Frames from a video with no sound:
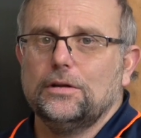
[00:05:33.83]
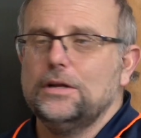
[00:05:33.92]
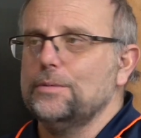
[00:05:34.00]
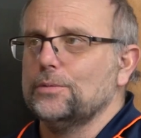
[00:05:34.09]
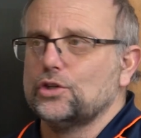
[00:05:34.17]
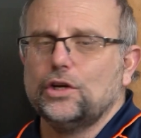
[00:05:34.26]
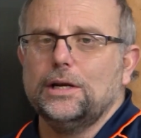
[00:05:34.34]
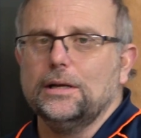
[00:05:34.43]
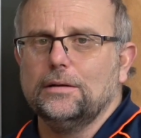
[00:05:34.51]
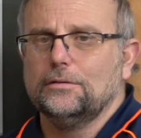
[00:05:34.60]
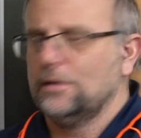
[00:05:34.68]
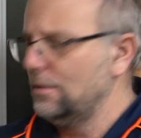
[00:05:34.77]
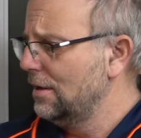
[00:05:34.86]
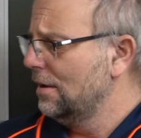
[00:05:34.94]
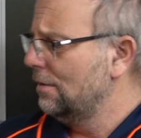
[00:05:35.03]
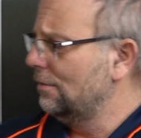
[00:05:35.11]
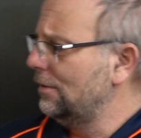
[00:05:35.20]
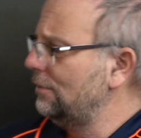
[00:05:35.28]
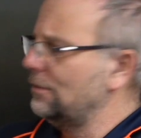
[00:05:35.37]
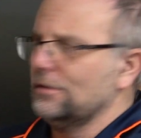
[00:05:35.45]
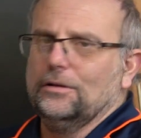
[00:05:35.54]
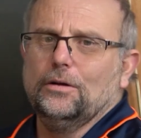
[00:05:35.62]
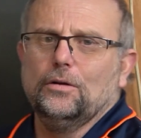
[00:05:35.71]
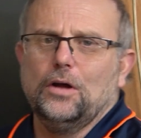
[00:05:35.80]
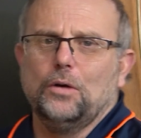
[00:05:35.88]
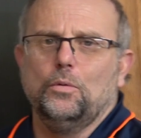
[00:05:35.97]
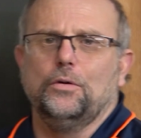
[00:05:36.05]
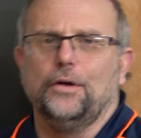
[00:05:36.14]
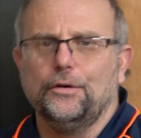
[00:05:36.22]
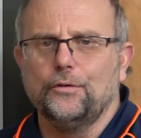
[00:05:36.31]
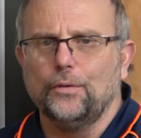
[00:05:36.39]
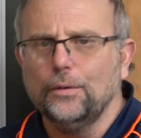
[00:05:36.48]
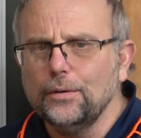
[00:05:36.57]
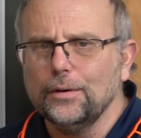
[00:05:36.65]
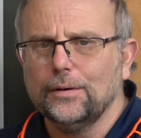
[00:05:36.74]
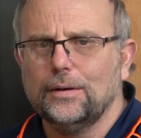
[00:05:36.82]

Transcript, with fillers: you machine it and say, well, this doesn't look like what I drew.